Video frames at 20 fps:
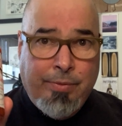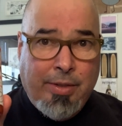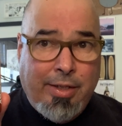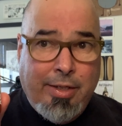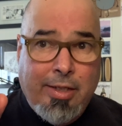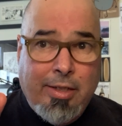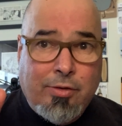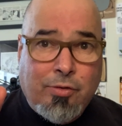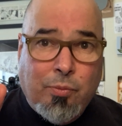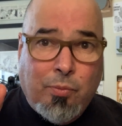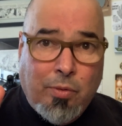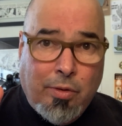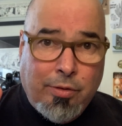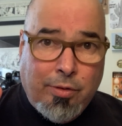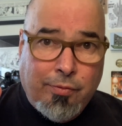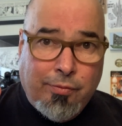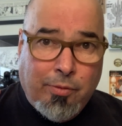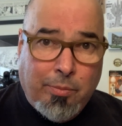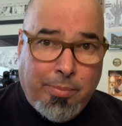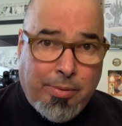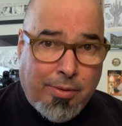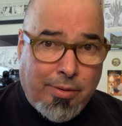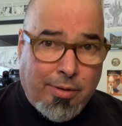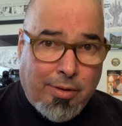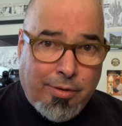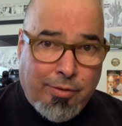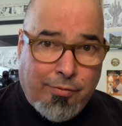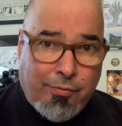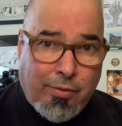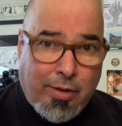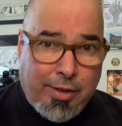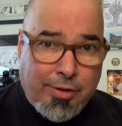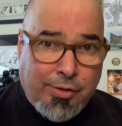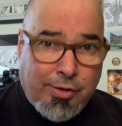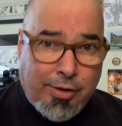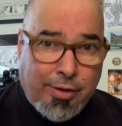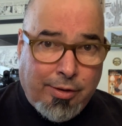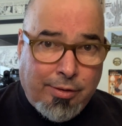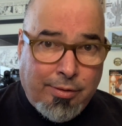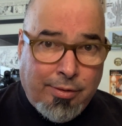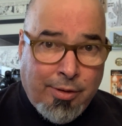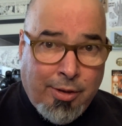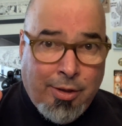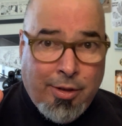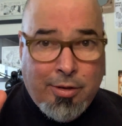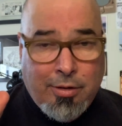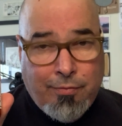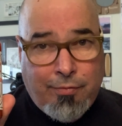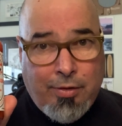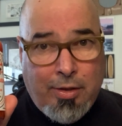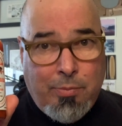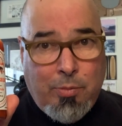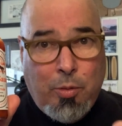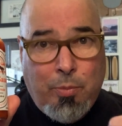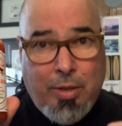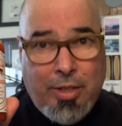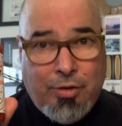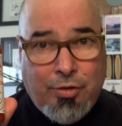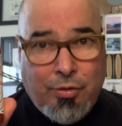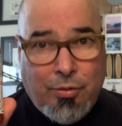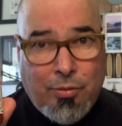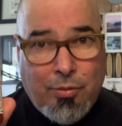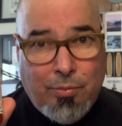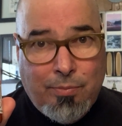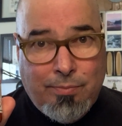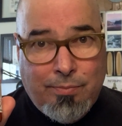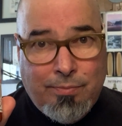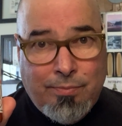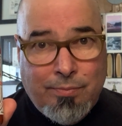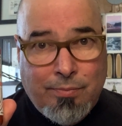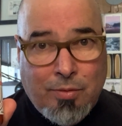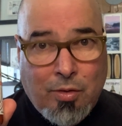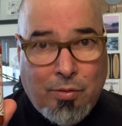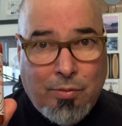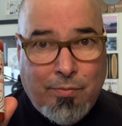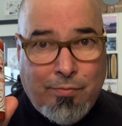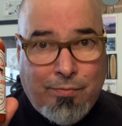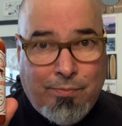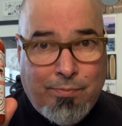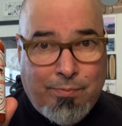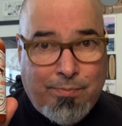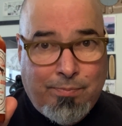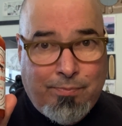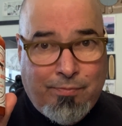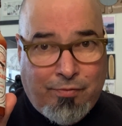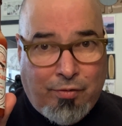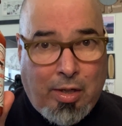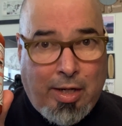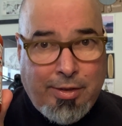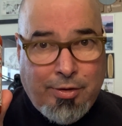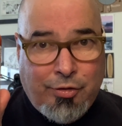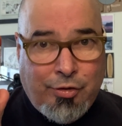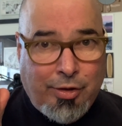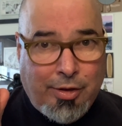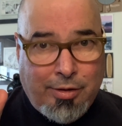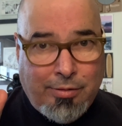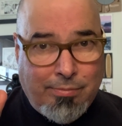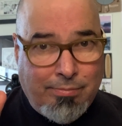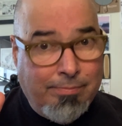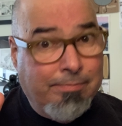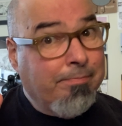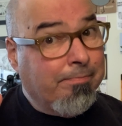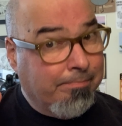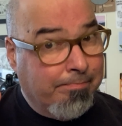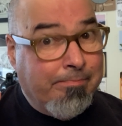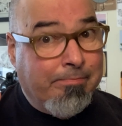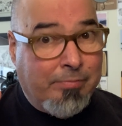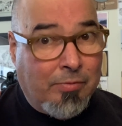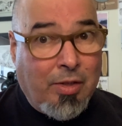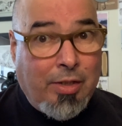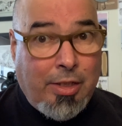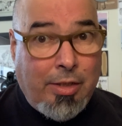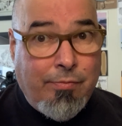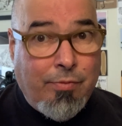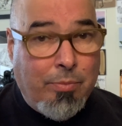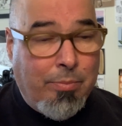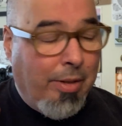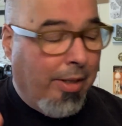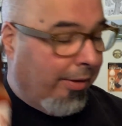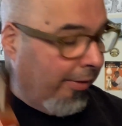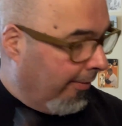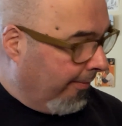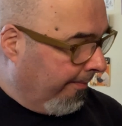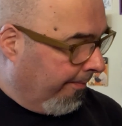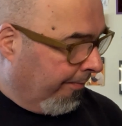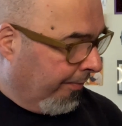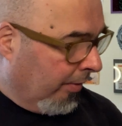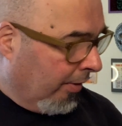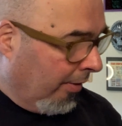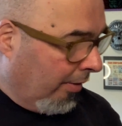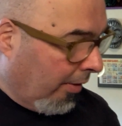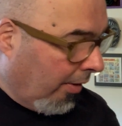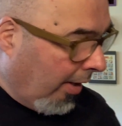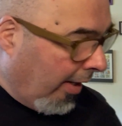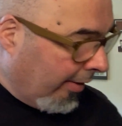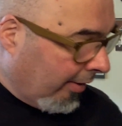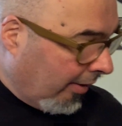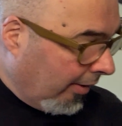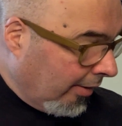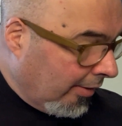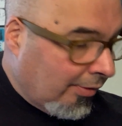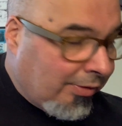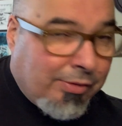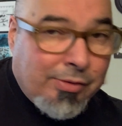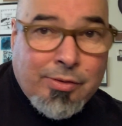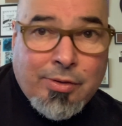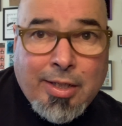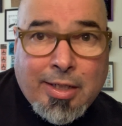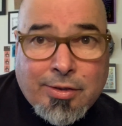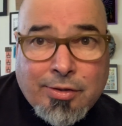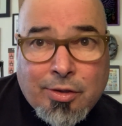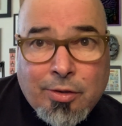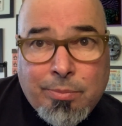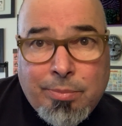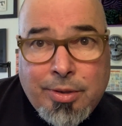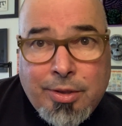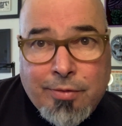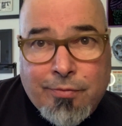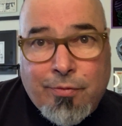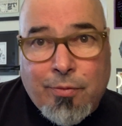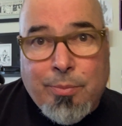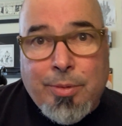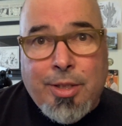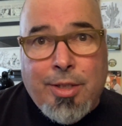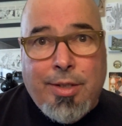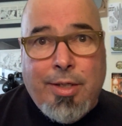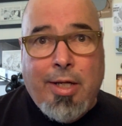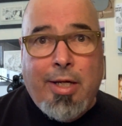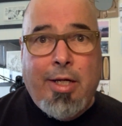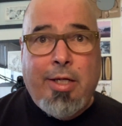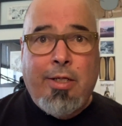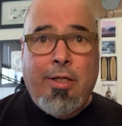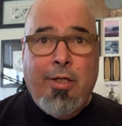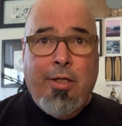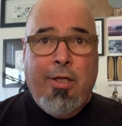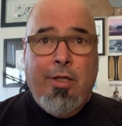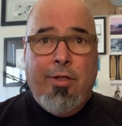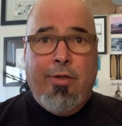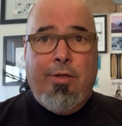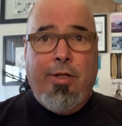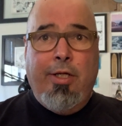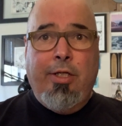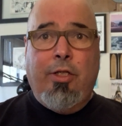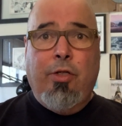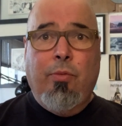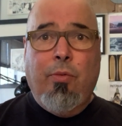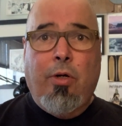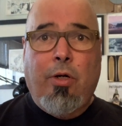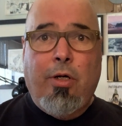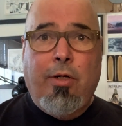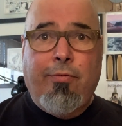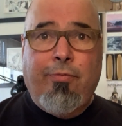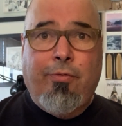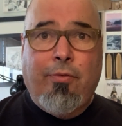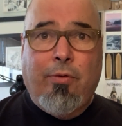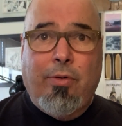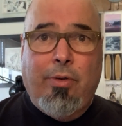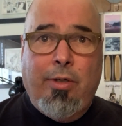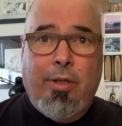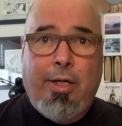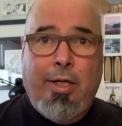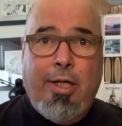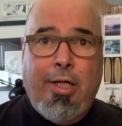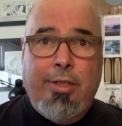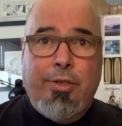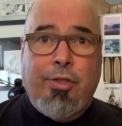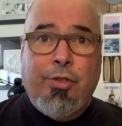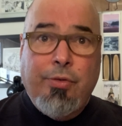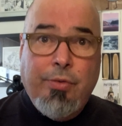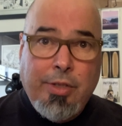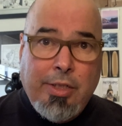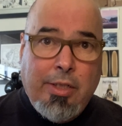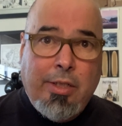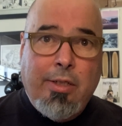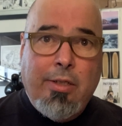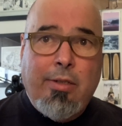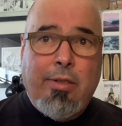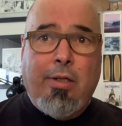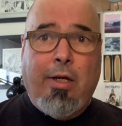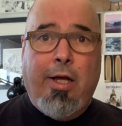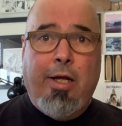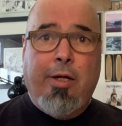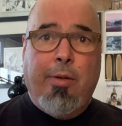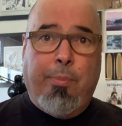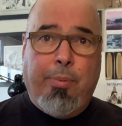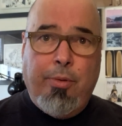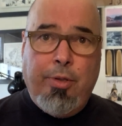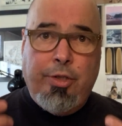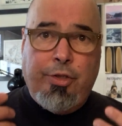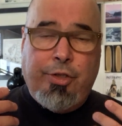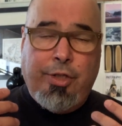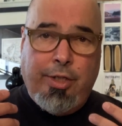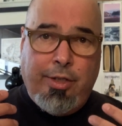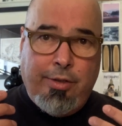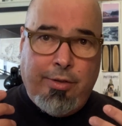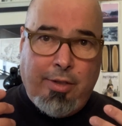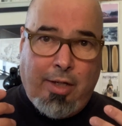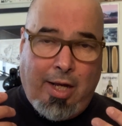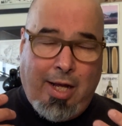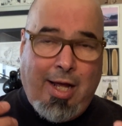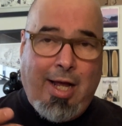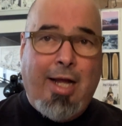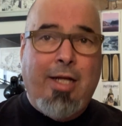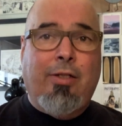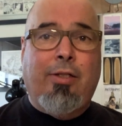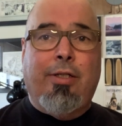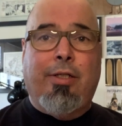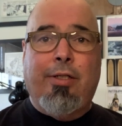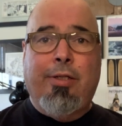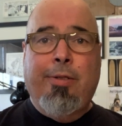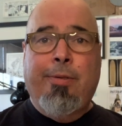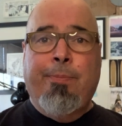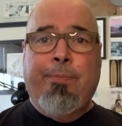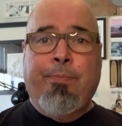It's wonderful. Put it on your fried chicken. If Amy makes you home fried chicken, even better. All right, kids, that's going to be it for me today. Thank you all for tuning in. I appreciate it highly